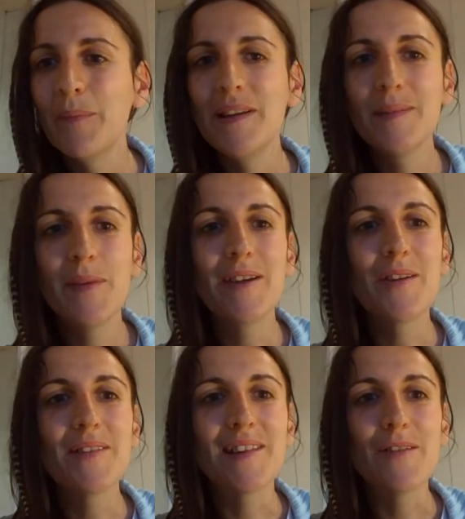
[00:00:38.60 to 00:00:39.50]
please make
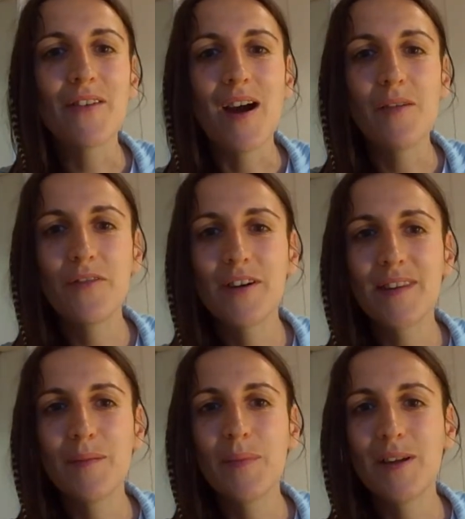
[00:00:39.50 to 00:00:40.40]
yourself
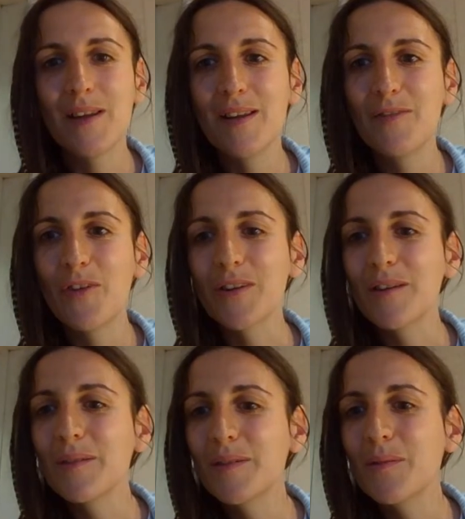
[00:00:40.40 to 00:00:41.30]
comfortable. For
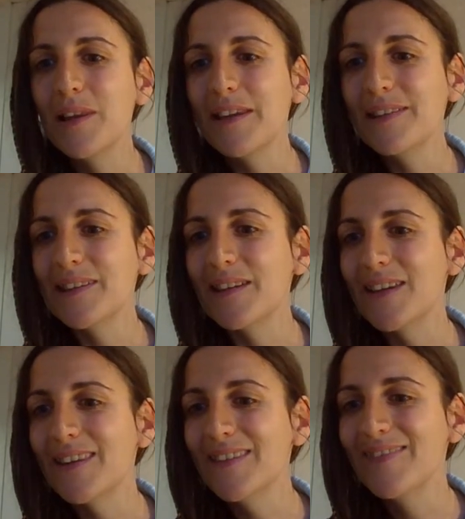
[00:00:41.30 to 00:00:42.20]
those who
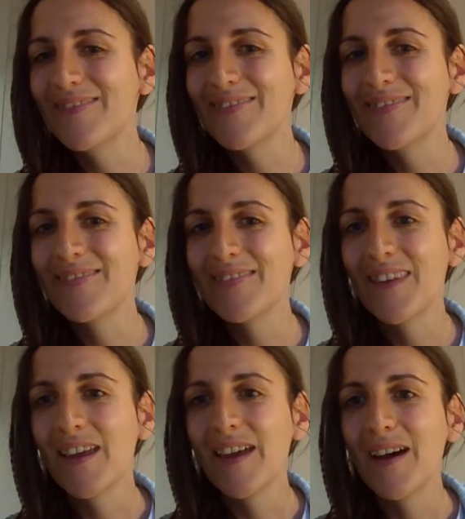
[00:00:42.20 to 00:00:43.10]
listen,
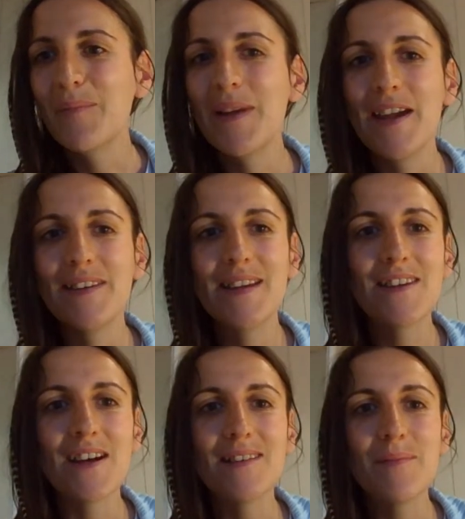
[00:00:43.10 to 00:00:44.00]
a Pleiadian
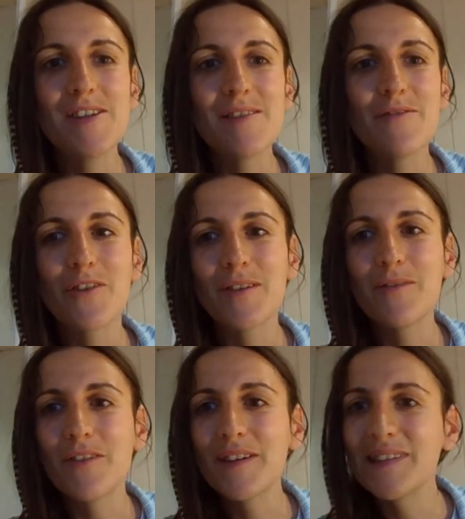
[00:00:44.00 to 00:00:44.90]
transmission for the
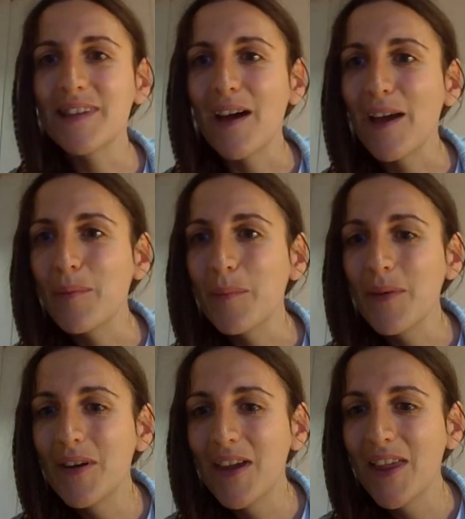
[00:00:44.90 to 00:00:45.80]
first
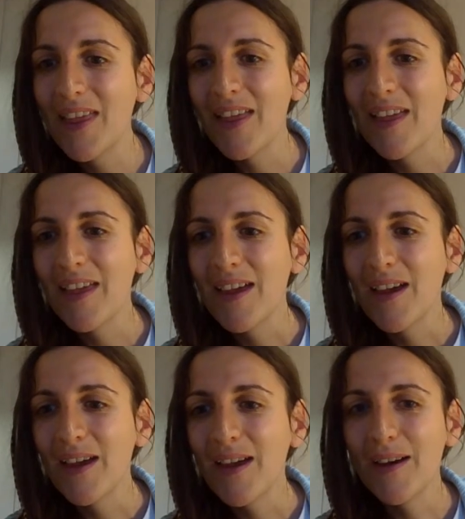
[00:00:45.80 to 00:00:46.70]
time,
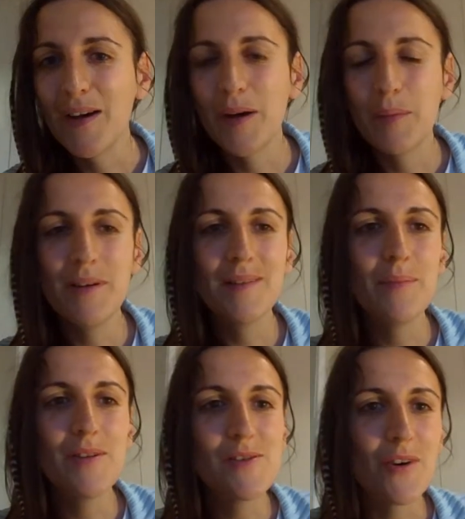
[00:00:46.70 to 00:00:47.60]
please
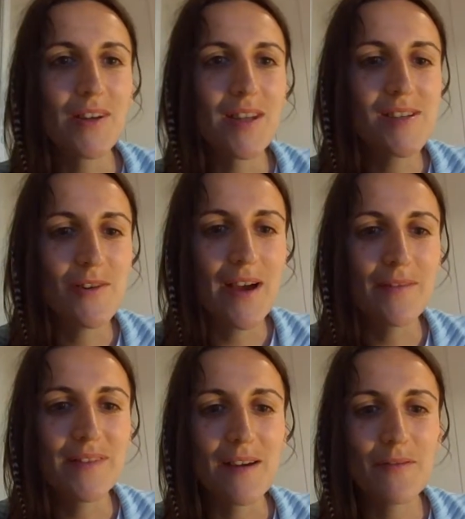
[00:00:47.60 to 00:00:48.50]
be sure that you
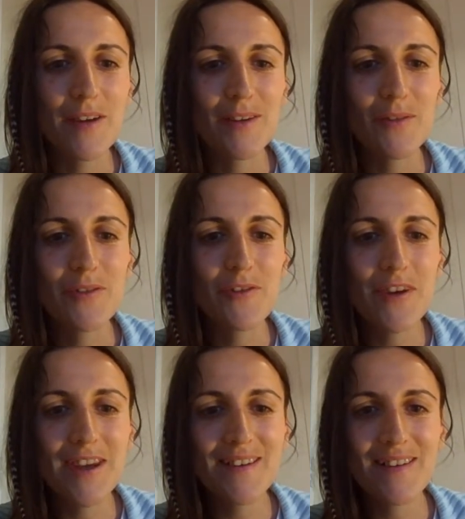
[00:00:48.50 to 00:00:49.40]
have something to
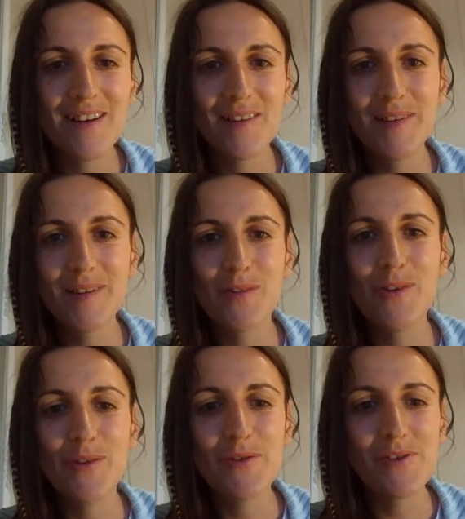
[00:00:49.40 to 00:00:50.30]
drink close to you.
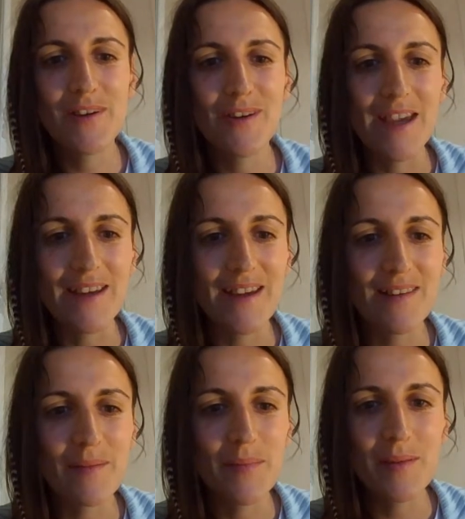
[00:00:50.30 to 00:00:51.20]
Usually you can get
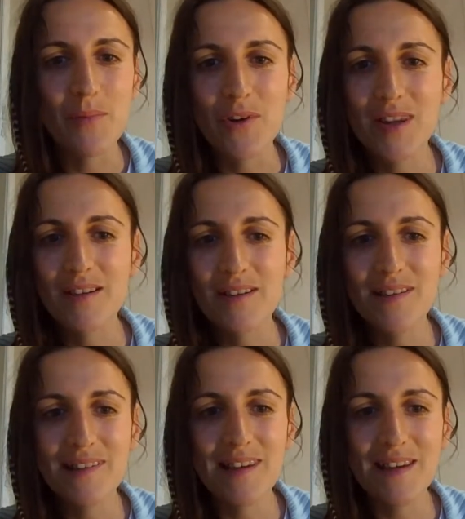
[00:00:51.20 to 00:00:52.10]
a bit more
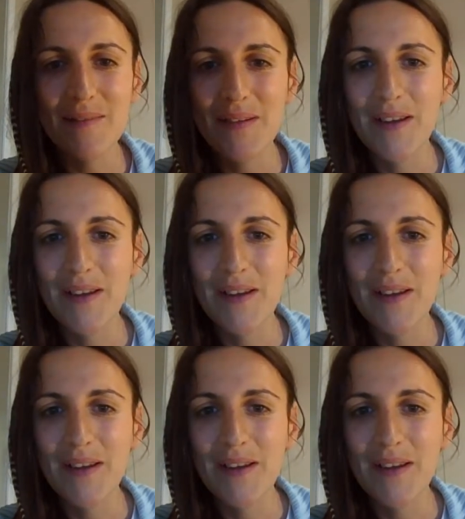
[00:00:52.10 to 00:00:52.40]
thirsty.